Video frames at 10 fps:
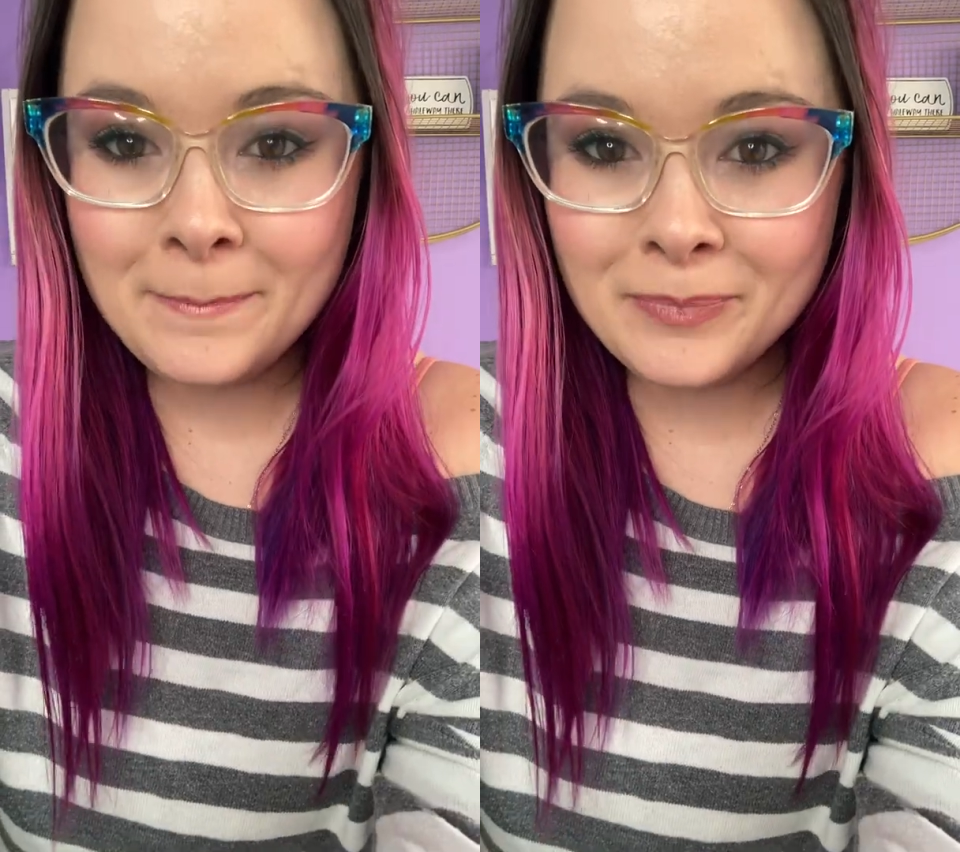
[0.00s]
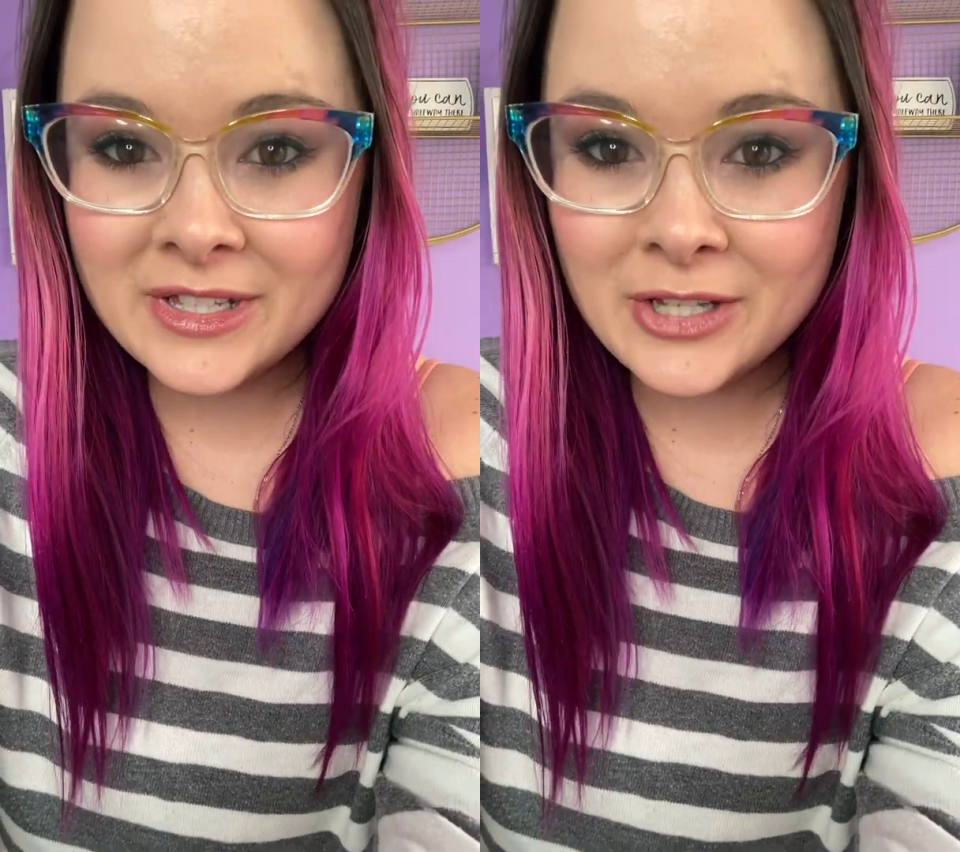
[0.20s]

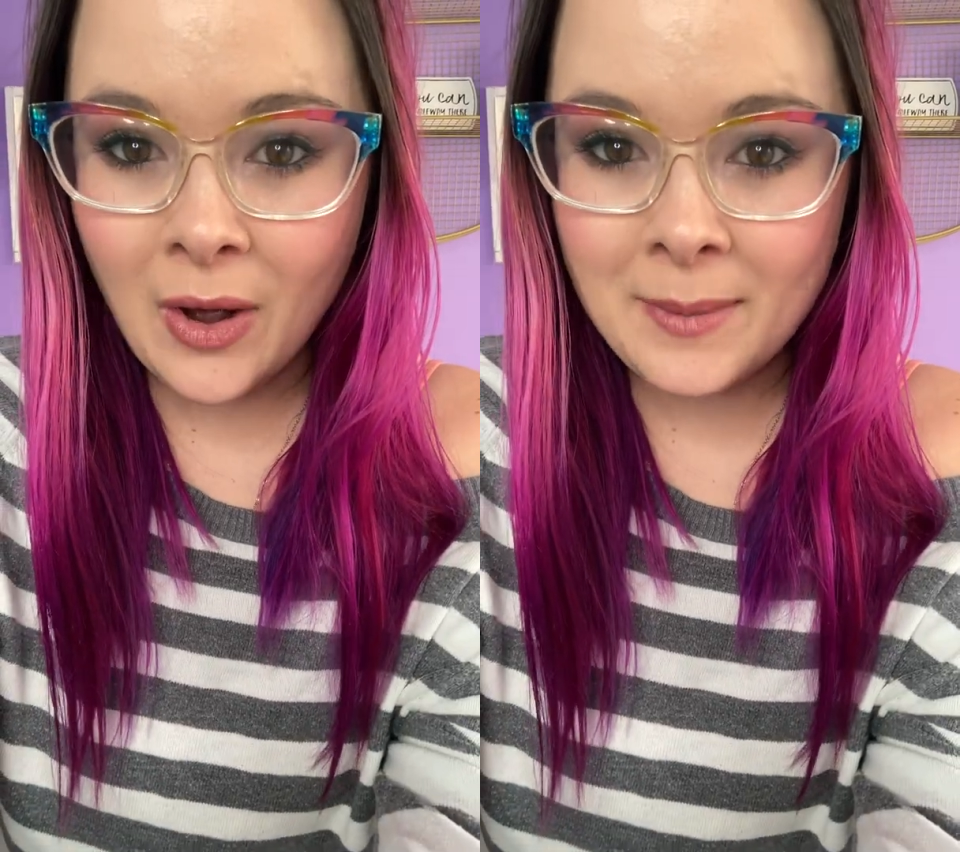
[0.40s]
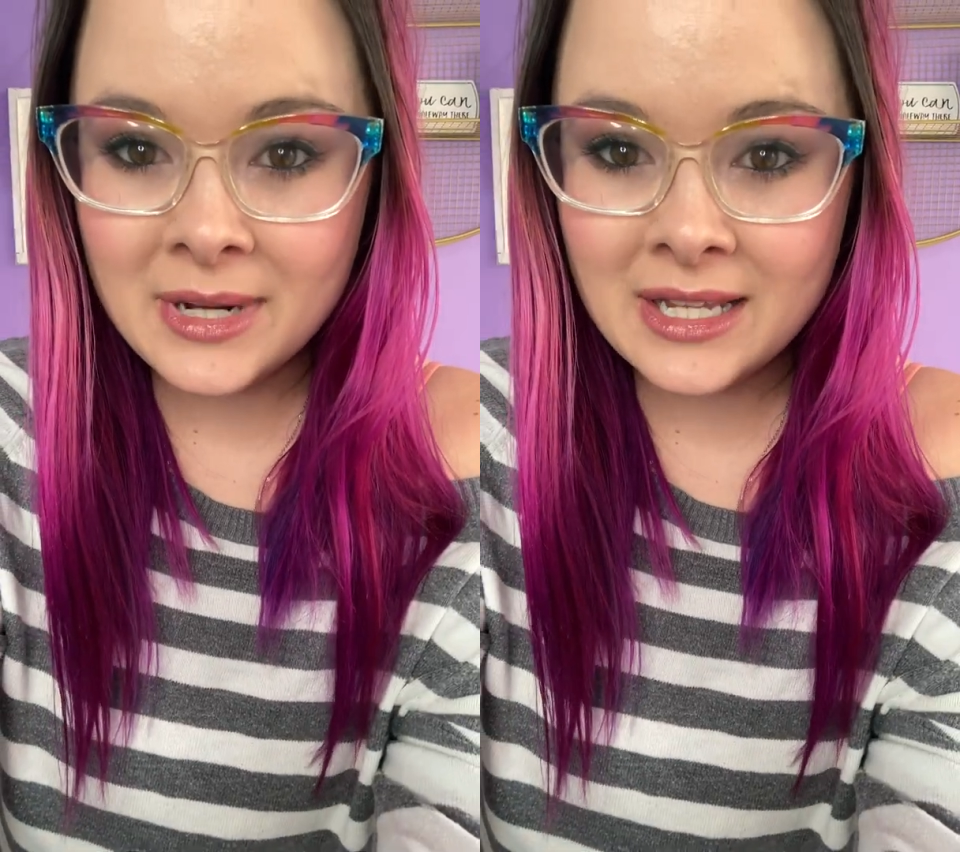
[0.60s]
So
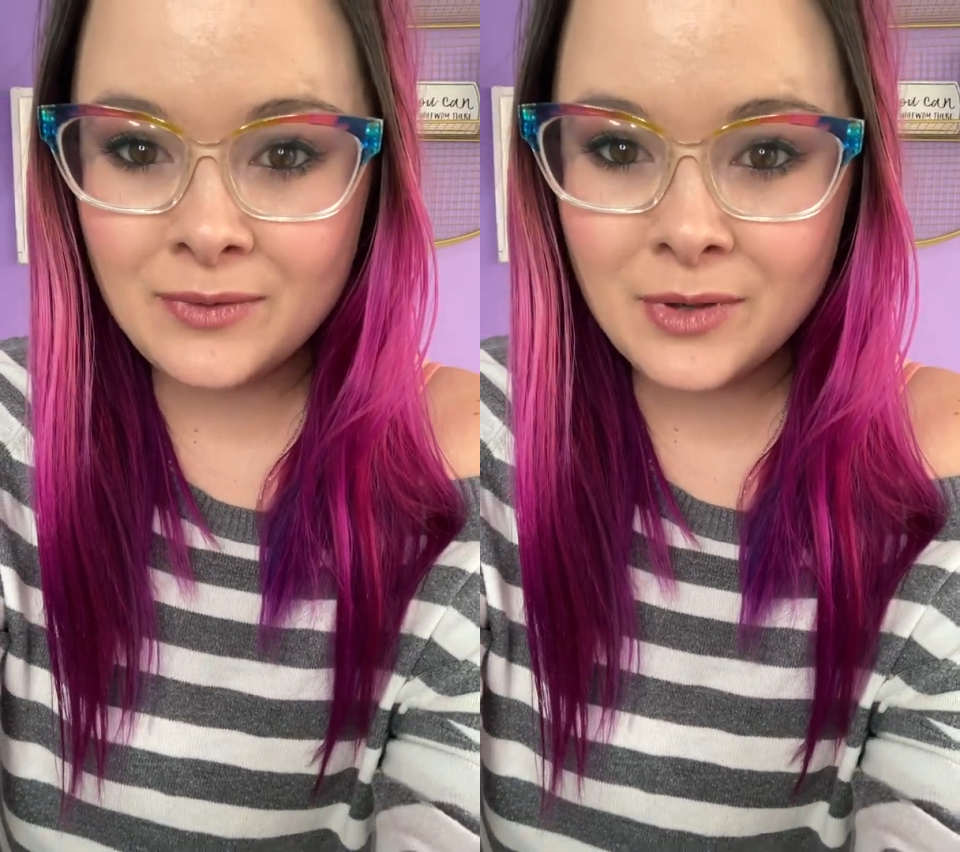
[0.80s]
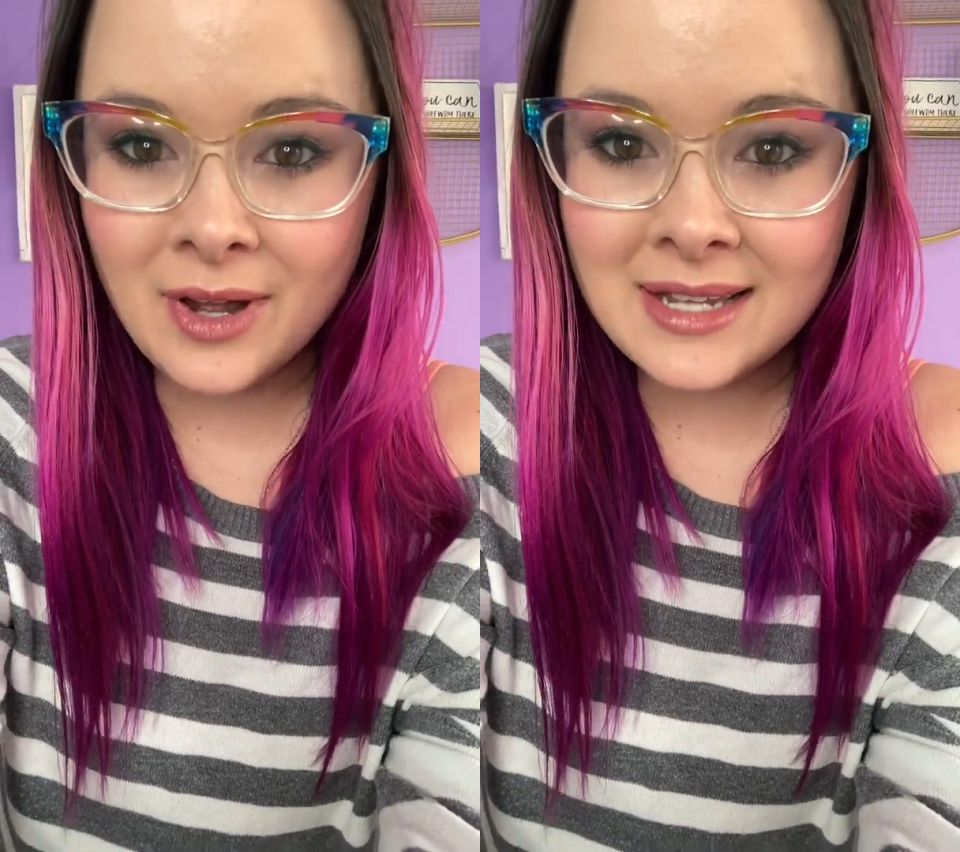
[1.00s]
I'm going to give
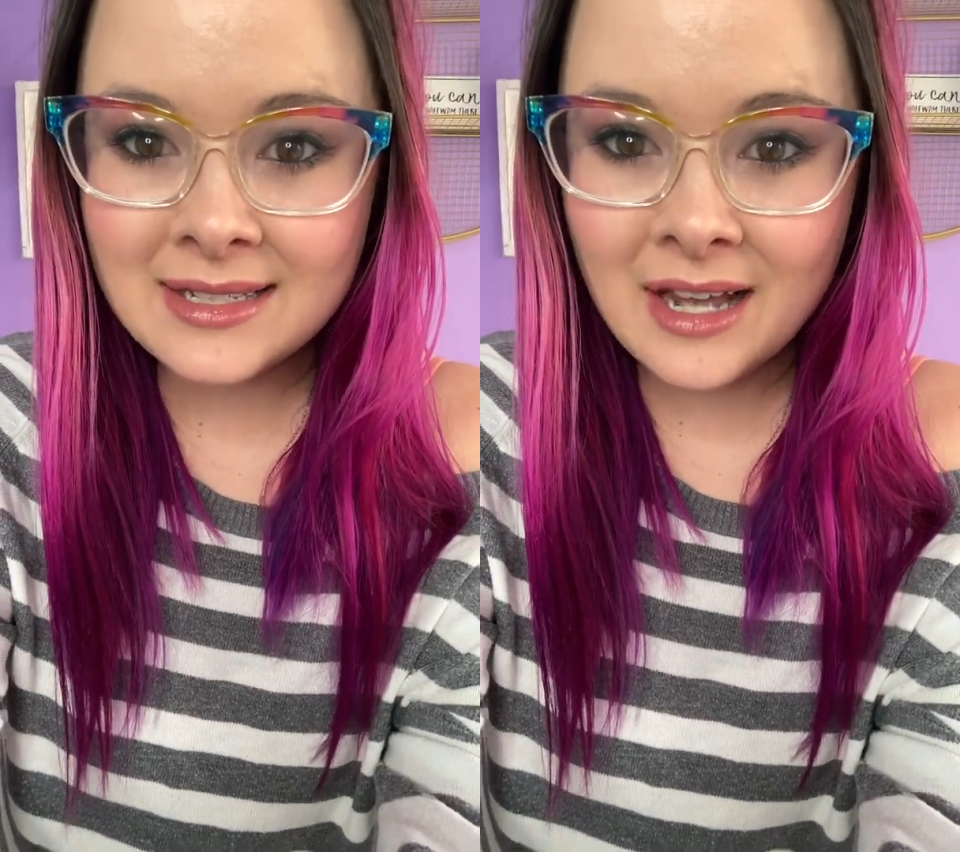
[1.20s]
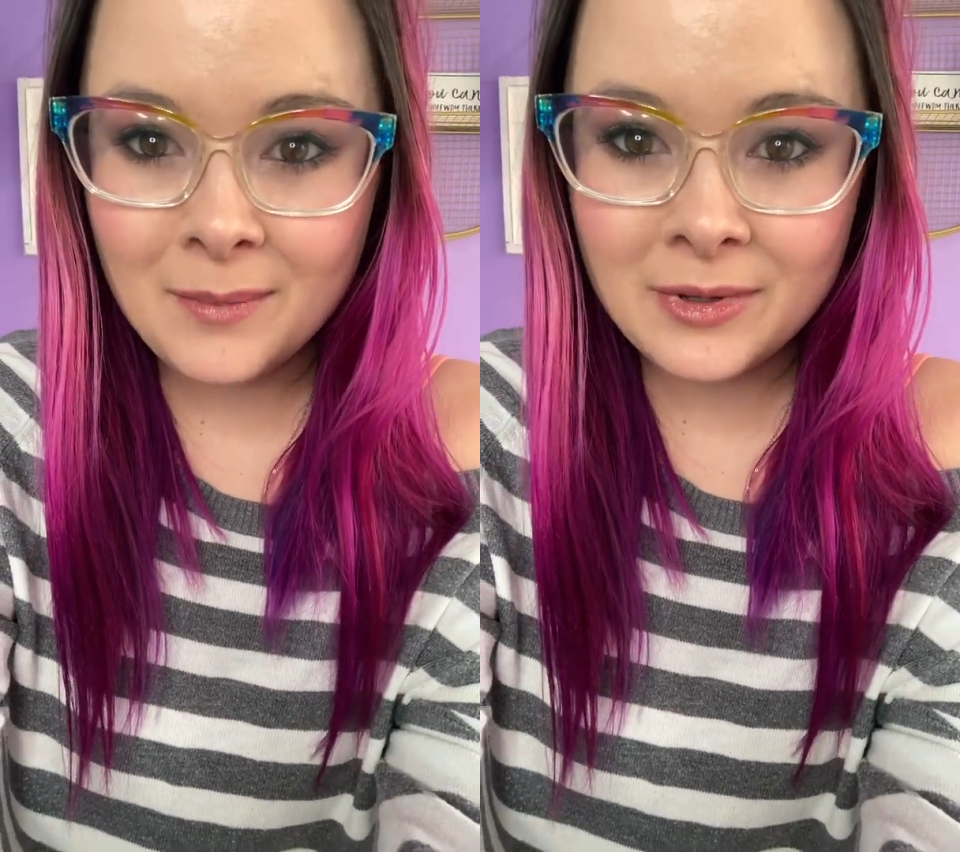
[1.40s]
you guys
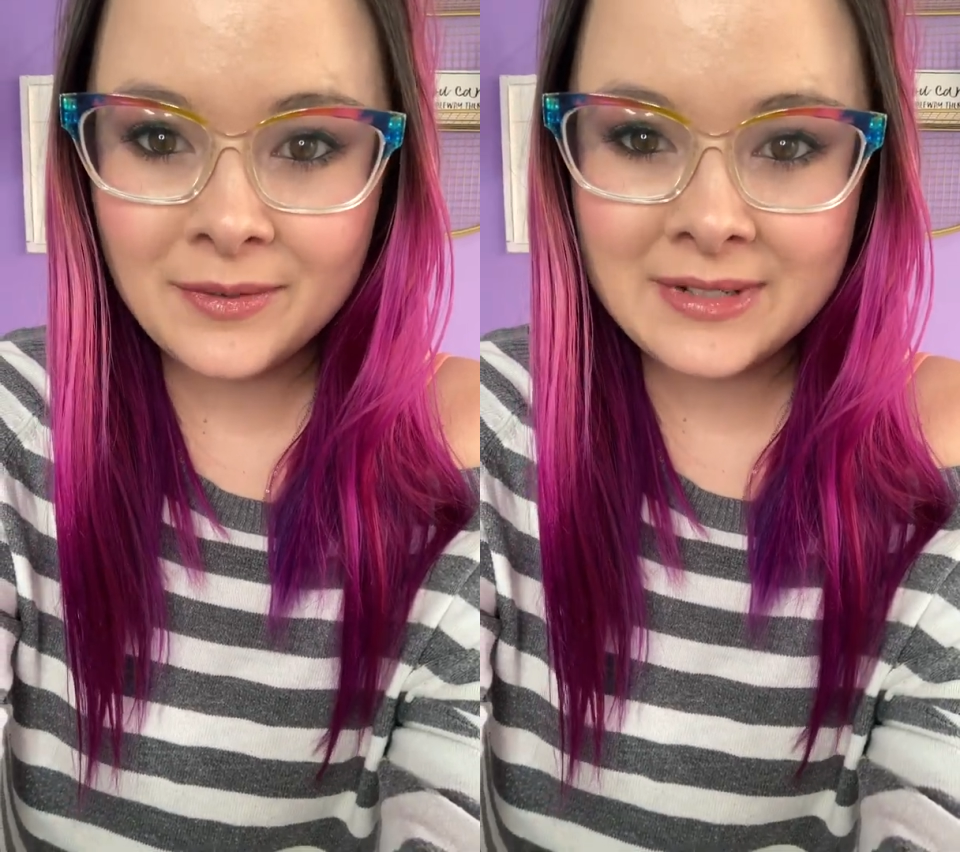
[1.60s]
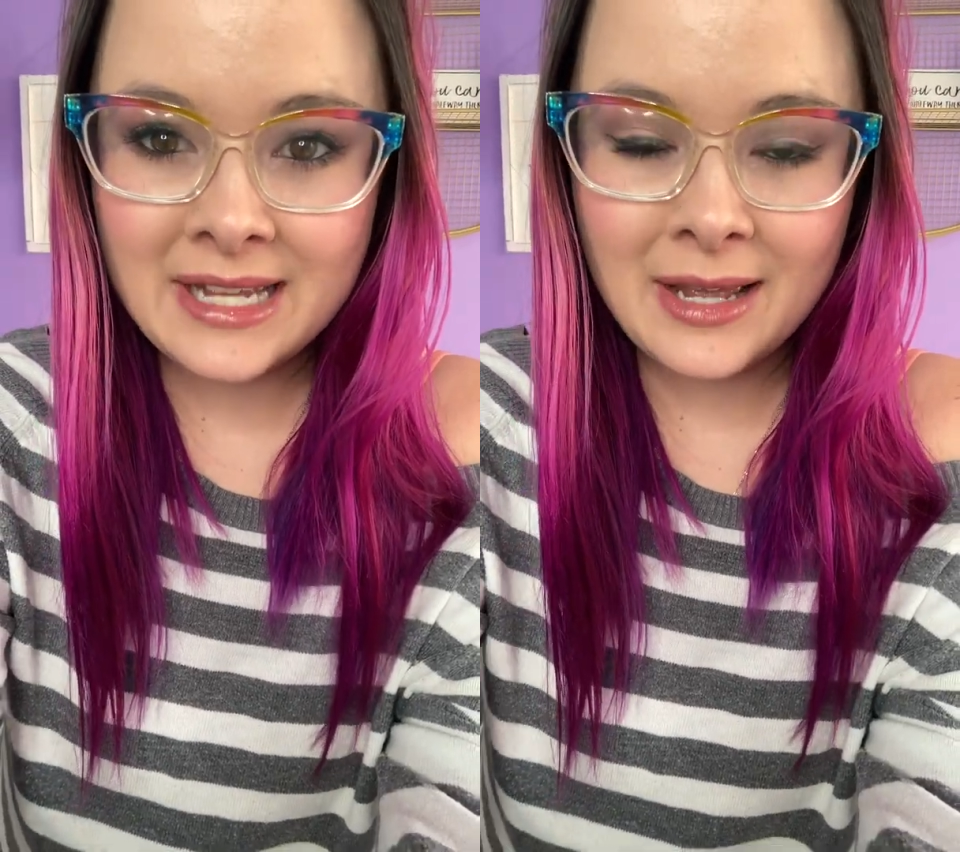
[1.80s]
a couple
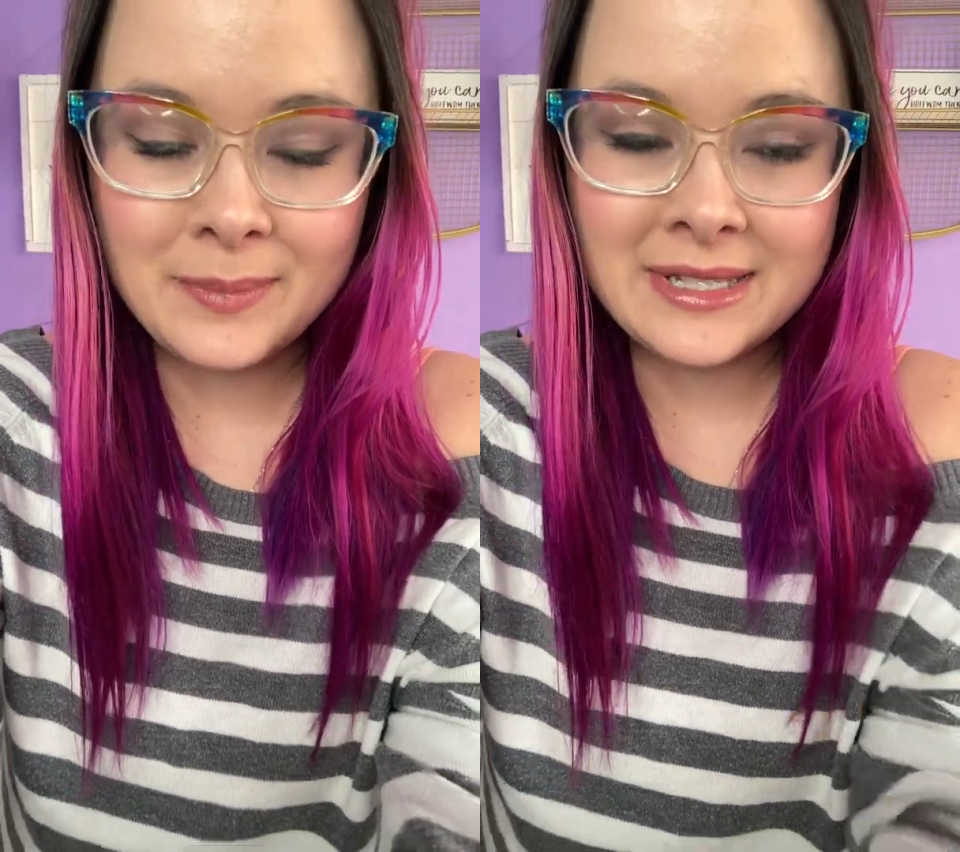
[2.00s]
of tips